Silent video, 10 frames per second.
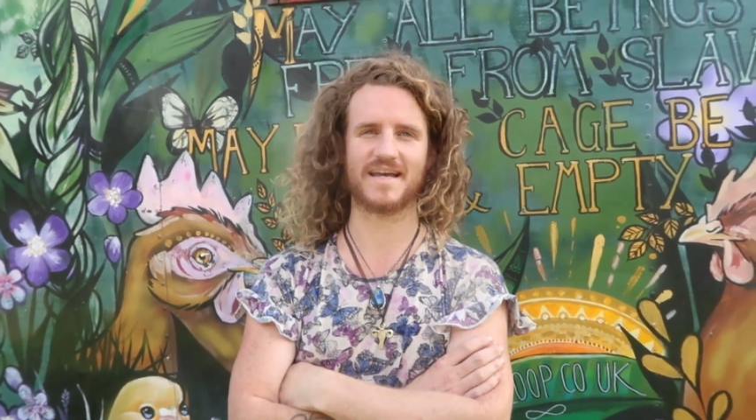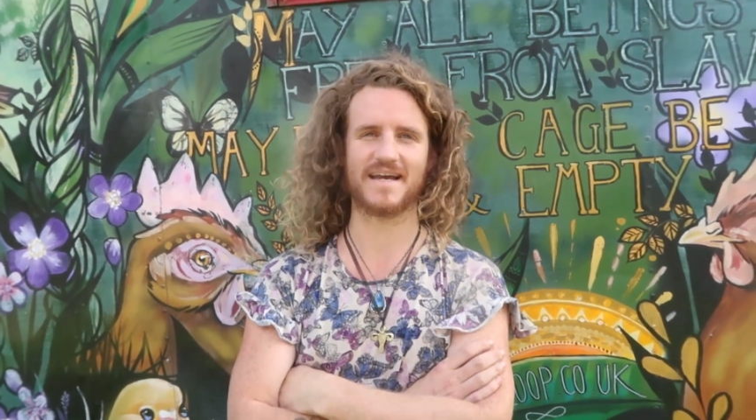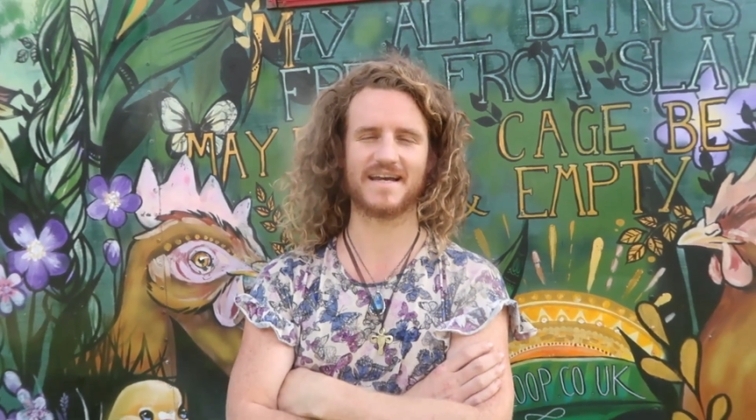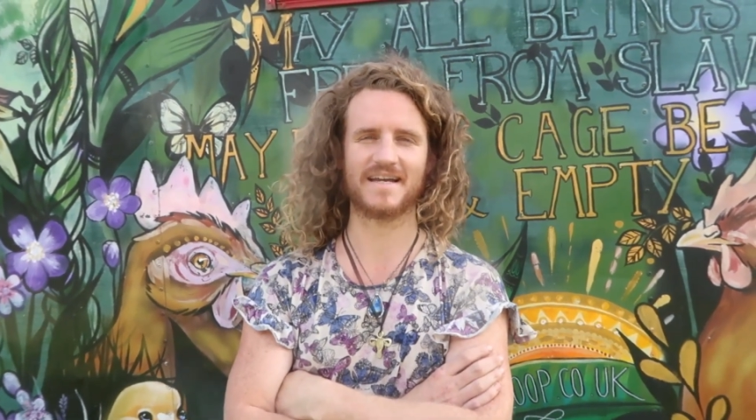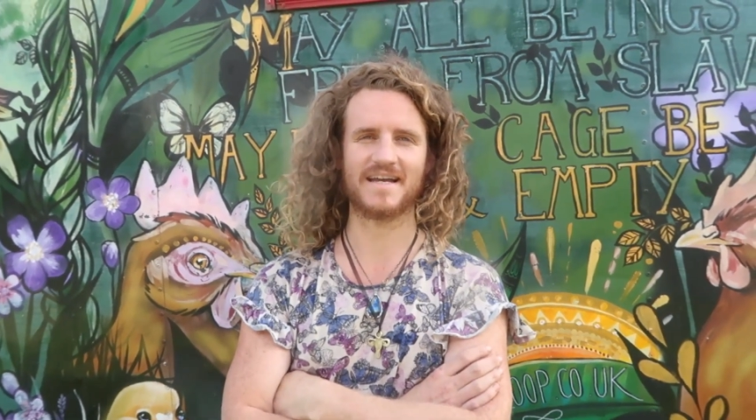
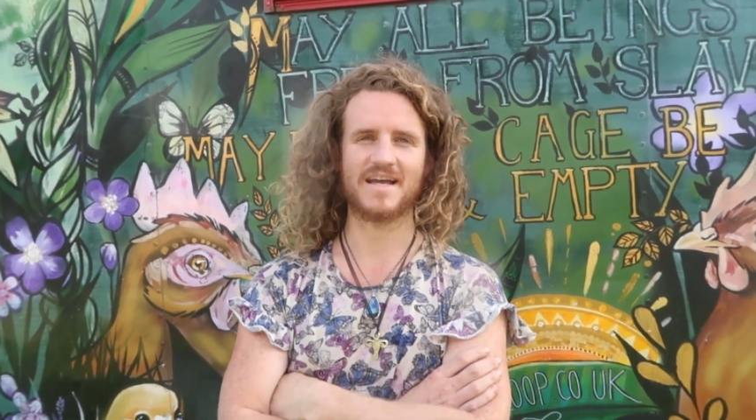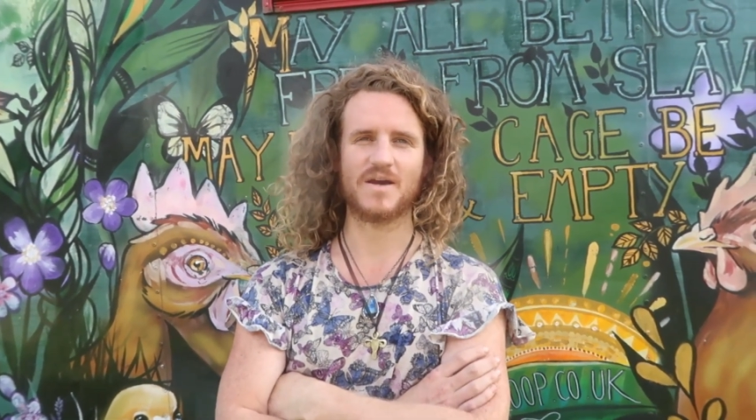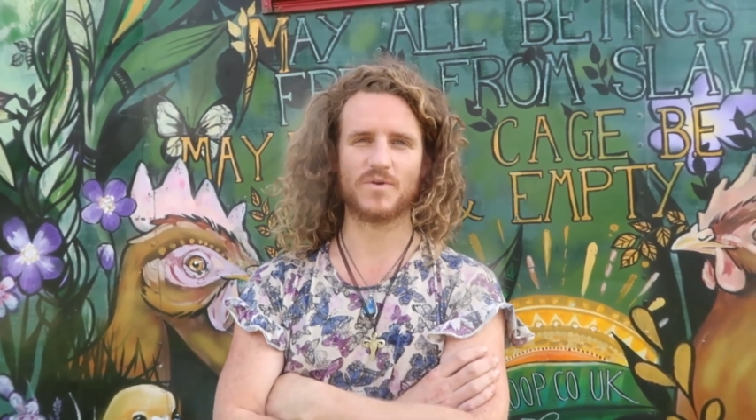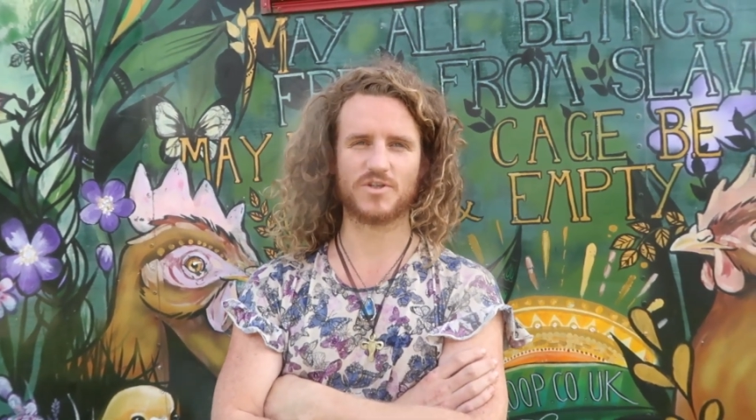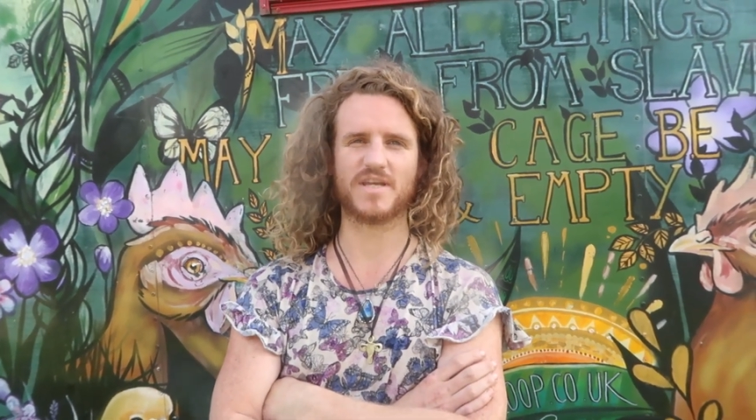Uh,
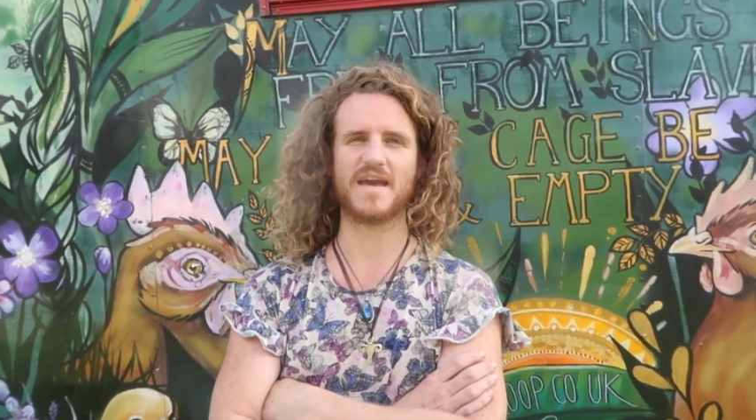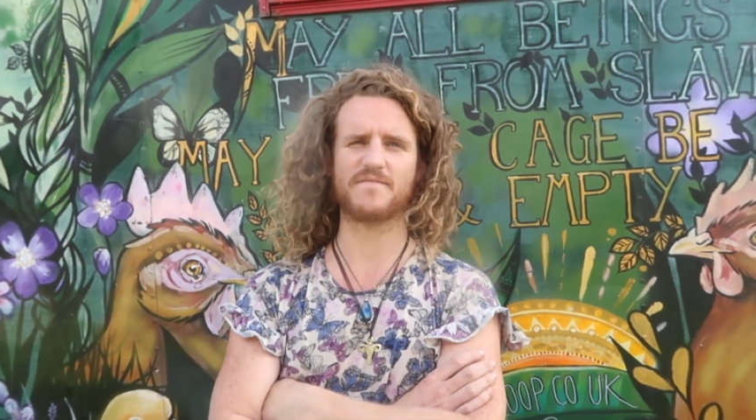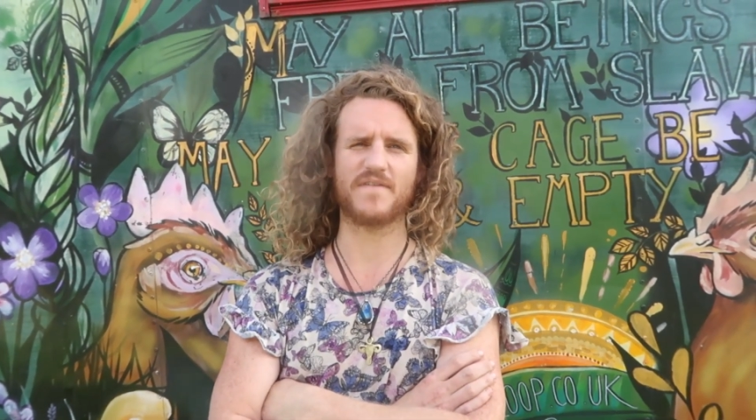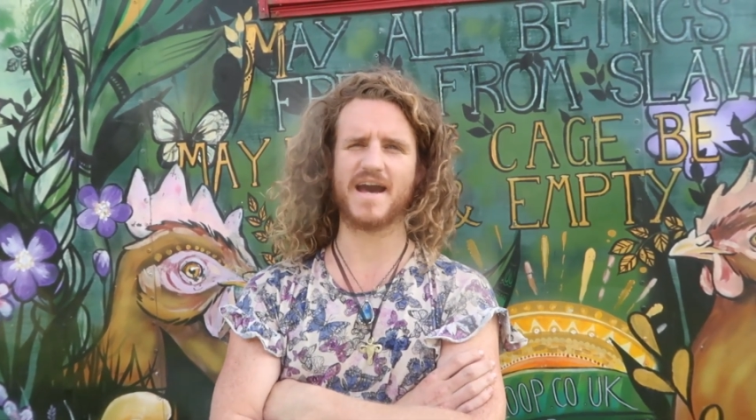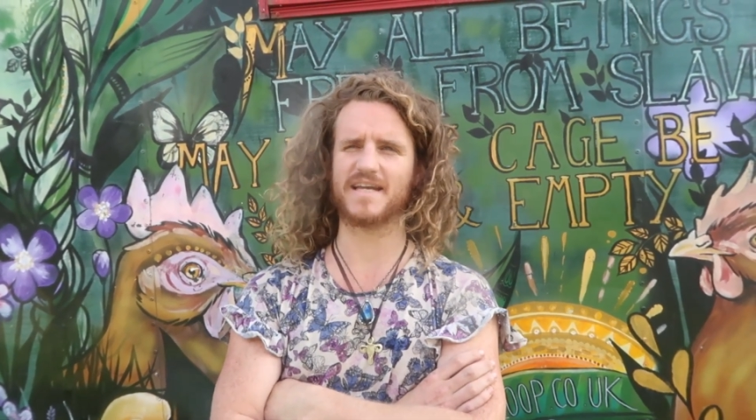we just get
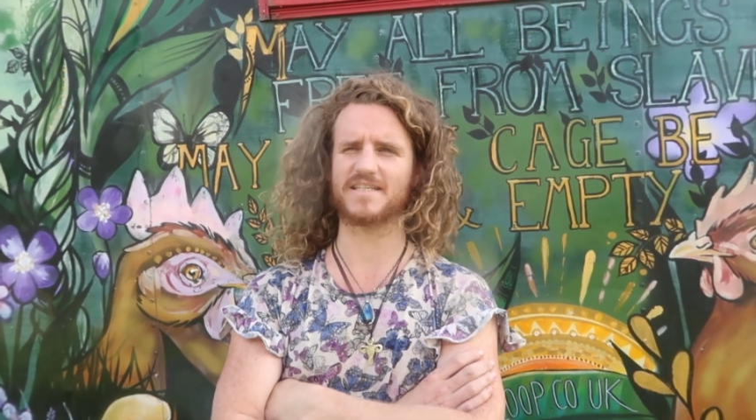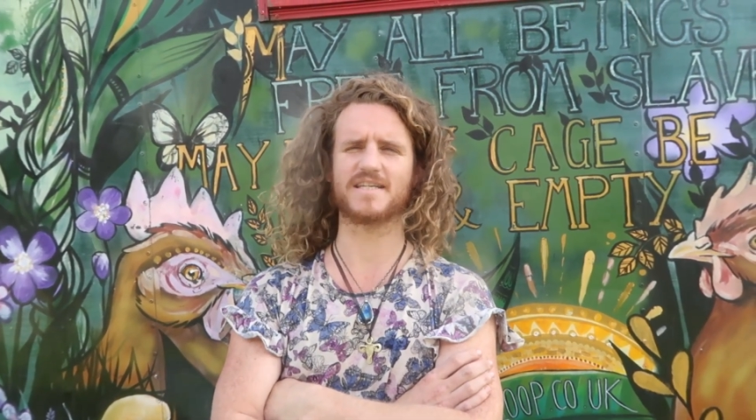invited to